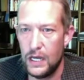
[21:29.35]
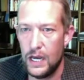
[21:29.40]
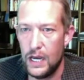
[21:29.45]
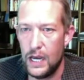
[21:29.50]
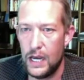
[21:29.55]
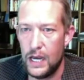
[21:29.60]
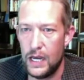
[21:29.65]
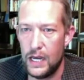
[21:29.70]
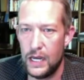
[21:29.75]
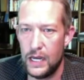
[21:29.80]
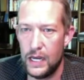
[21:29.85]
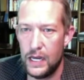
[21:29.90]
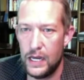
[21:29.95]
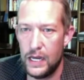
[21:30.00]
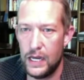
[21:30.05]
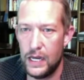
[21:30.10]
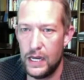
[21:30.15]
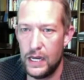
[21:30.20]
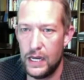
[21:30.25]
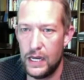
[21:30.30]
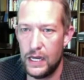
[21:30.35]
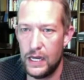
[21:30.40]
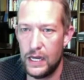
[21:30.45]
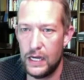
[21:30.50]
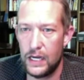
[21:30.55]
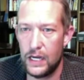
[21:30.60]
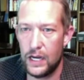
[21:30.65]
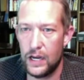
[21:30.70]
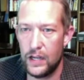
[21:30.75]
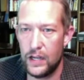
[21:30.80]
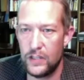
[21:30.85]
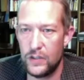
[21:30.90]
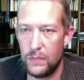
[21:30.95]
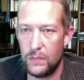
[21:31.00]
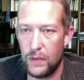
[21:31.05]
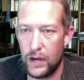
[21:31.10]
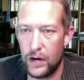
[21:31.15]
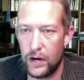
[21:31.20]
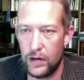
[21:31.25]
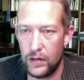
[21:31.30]
caused
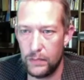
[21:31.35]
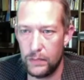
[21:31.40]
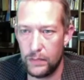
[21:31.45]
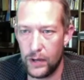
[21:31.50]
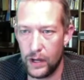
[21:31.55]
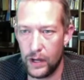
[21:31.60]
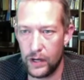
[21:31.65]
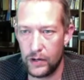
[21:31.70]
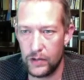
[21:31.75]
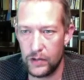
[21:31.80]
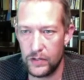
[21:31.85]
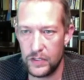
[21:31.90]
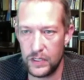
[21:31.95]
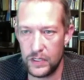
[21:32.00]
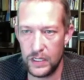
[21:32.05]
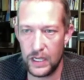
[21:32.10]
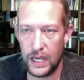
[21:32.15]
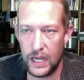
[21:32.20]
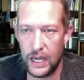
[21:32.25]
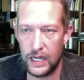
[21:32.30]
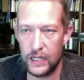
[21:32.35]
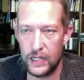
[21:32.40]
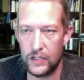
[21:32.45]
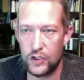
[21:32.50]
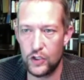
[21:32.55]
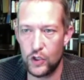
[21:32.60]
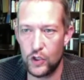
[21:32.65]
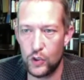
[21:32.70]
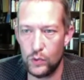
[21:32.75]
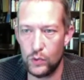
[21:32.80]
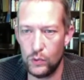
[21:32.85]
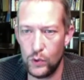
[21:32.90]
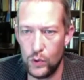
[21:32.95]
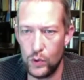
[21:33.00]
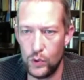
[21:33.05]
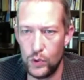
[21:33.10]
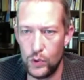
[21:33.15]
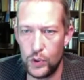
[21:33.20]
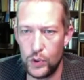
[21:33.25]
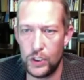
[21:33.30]
by our hypocrisy and
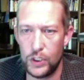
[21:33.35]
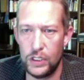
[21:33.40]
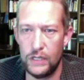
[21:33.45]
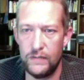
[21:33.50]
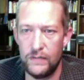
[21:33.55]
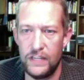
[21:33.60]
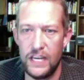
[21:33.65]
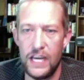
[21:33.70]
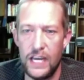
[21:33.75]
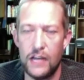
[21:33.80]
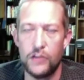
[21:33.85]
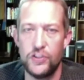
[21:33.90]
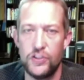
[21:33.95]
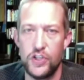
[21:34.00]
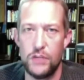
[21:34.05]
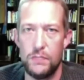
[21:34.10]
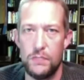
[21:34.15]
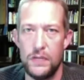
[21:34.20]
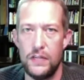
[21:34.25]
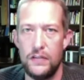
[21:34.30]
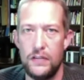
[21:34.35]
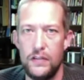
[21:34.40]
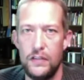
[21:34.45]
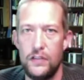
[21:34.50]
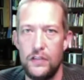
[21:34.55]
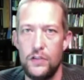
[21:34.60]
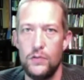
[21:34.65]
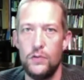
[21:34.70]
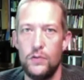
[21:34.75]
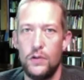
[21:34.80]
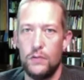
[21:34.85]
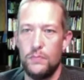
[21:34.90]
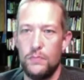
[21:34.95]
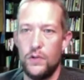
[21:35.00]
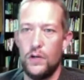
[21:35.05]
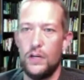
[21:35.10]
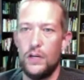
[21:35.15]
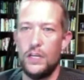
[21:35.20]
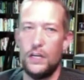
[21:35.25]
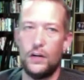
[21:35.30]
exclusion of the LGBTQ
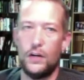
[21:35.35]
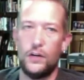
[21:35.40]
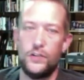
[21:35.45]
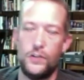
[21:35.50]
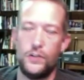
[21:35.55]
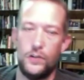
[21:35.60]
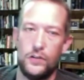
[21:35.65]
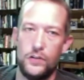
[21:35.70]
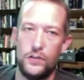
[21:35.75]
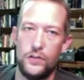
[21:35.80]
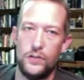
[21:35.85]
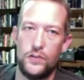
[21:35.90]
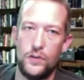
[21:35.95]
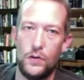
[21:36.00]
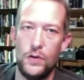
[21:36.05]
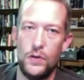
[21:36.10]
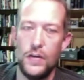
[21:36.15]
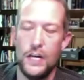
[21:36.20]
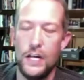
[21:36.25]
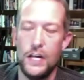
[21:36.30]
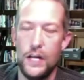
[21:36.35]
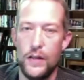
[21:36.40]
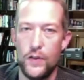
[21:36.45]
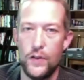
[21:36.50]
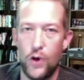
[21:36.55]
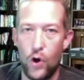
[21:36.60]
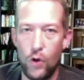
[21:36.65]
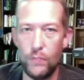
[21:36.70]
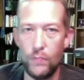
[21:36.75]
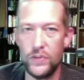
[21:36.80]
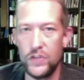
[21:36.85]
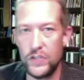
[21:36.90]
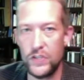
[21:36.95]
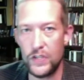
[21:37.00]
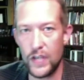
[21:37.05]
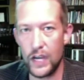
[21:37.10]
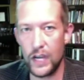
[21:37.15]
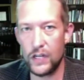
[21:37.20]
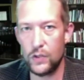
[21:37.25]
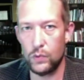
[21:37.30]
community in our churches. So the
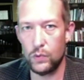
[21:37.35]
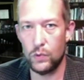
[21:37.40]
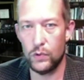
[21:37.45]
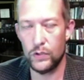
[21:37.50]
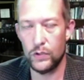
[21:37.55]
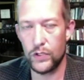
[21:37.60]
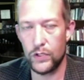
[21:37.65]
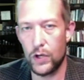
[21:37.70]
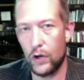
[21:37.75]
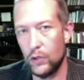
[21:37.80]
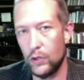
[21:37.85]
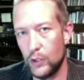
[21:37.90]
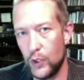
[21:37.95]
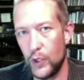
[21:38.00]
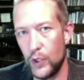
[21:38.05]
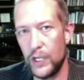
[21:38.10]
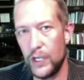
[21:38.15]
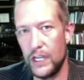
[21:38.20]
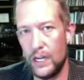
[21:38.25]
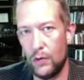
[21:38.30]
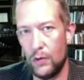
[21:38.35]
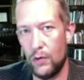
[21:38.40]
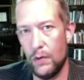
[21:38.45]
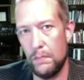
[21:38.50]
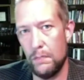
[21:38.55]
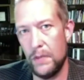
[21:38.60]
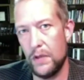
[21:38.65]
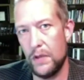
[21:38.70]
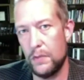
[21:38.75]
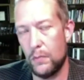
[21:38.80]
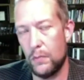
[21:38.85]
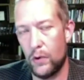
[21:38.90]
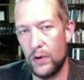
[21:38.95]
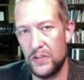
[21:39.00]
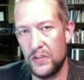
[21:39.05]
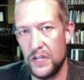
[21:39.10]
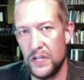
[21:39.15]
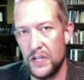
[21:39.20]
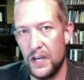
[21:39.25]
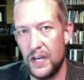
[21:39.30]
homosexuals are looking at what Beth Moore
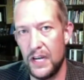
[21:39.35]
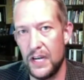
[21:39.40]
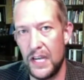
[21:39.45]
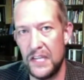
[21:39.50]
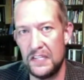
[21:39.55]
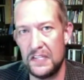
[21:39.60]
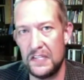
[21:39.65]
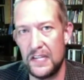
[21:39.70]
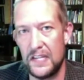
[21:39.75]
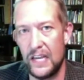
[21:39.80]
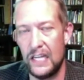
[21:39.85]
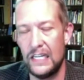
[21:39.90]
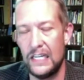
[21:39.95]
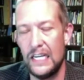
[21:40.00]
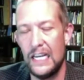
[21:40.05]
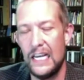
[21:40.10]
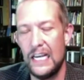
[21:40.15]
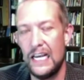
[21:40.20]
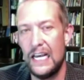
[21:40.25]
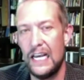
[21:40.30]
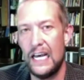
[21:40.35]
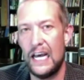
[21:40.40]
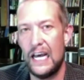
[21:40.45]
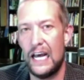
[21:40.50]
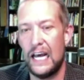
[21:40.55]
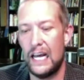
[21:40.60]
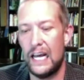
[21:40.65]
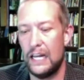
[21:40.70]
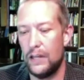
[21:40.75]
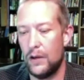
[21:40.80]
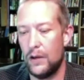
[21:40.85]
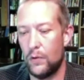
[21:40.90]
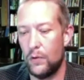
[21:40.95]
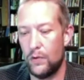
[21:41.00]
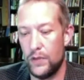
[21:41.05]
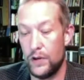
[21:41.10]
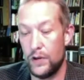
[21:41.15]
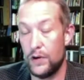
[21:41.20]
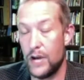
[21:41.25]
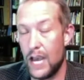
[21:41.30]
has done and said,
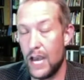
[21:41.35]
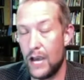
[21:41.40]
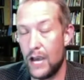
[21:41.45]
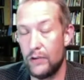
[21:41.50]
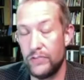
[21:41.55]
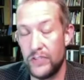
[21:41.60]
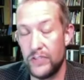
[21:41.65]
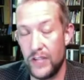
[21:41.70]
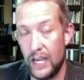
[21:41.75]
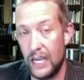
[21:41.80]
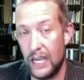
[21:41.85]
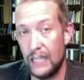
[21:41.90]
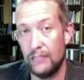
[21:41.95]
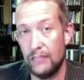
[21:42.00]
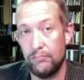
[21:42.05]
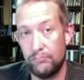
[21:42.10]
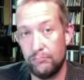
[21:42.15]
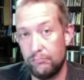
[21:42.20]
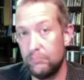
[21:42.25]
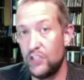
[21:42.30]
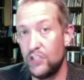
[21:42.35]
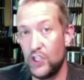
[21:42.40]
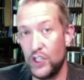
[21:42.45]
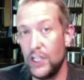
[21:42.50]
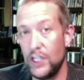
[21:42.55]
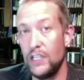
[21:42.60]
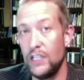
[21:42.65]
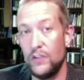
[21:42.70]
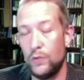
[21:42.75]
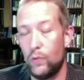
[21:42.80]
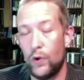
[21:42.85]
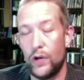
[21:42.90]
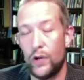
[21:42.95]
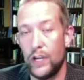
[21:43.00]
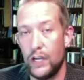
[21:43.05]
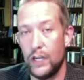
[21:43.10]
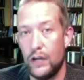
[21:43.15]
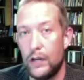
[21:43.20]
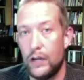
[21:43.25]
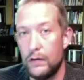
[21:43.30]
or they're now saying, she's
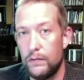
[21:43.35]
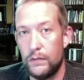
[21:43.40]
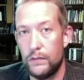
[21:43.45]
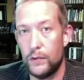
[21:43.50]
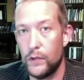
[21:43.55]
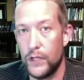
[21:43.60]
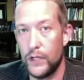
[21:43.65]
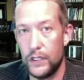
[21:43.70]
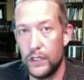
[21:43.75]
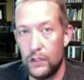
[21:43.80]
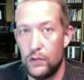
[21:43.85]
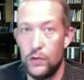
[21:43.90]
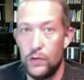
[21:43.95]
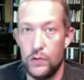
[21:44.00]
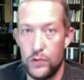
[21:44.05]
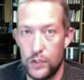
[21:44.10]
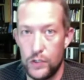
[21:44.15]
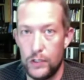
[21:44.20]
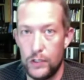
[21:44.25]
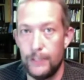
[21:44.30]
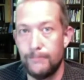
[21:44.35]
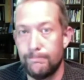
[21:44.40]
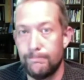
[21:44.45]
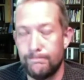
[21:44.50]
working on full inclusion.